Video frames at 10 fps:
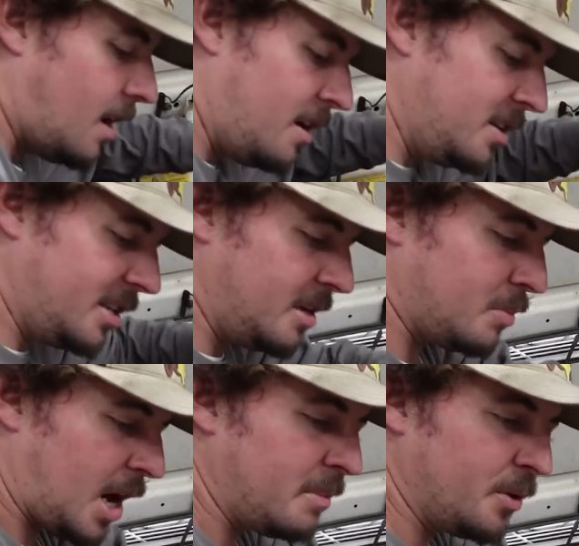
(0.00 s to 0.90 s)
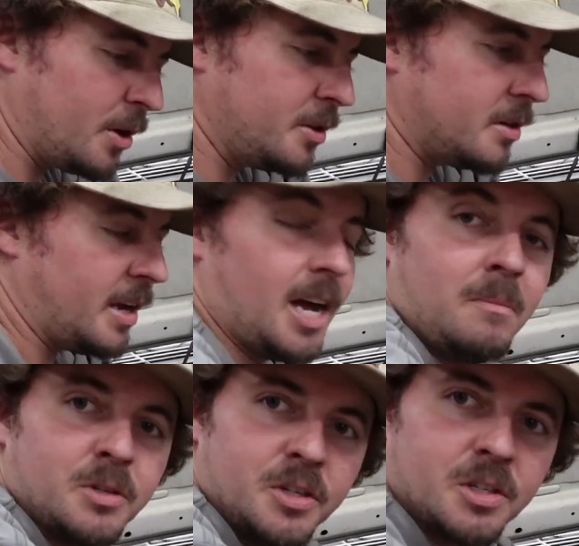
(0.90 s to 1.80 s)
honestly probably worth your time
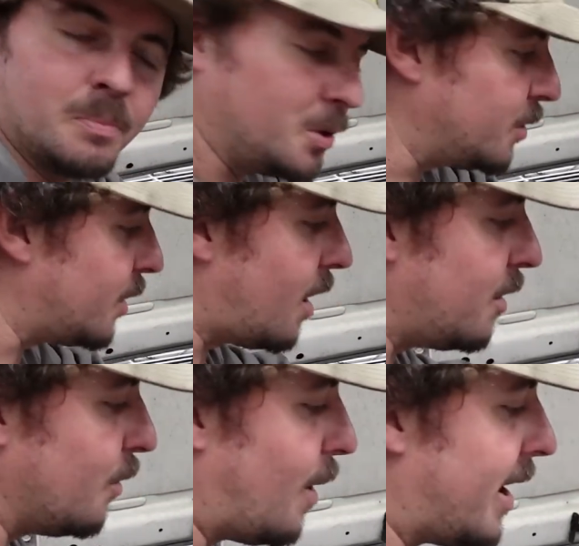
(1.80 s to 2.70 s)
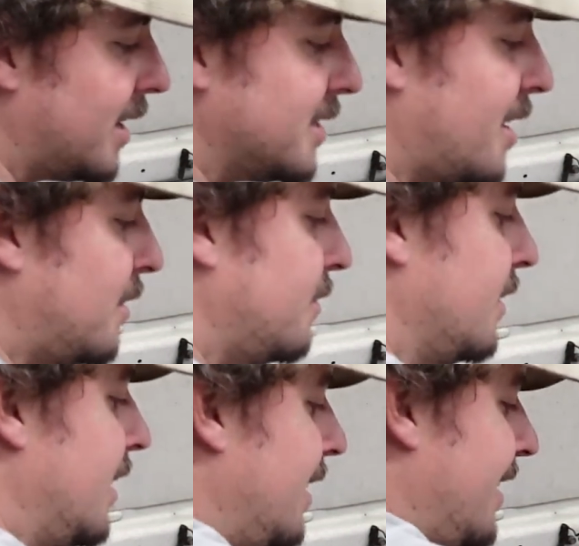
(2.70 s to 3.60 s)
just to pull all the wires off
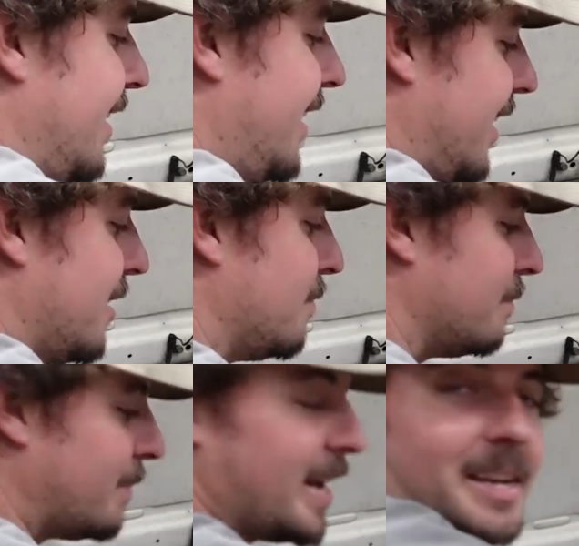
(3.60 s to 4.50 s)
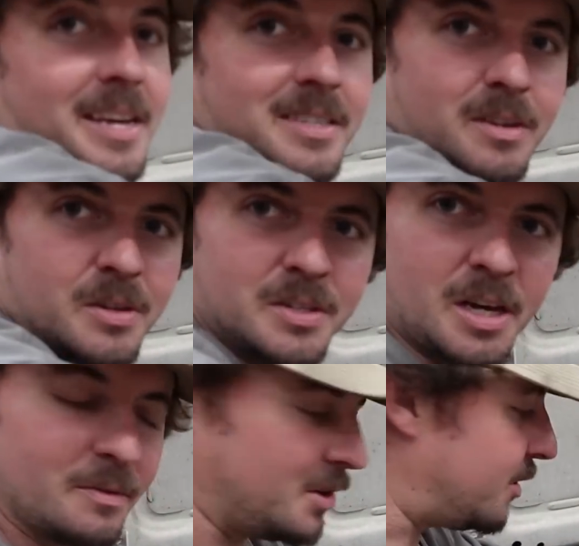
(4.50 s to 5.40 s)
and then make it easy on
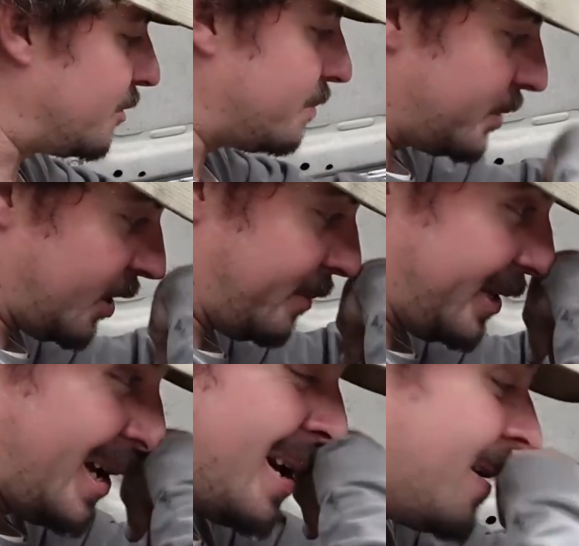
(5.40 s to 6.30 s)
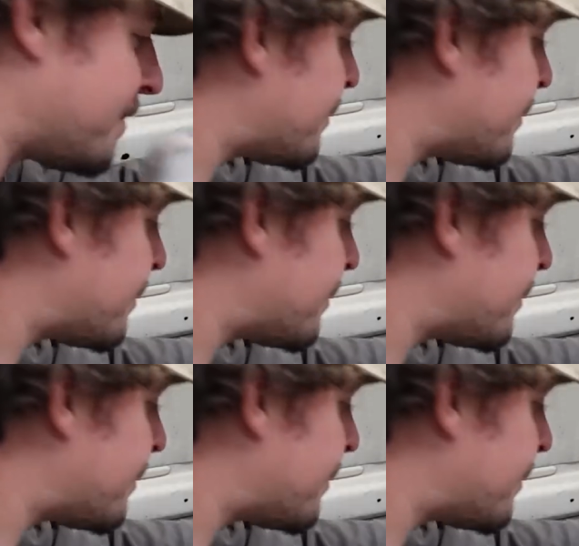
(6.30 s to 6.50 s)
yourself, and you can plug them in later.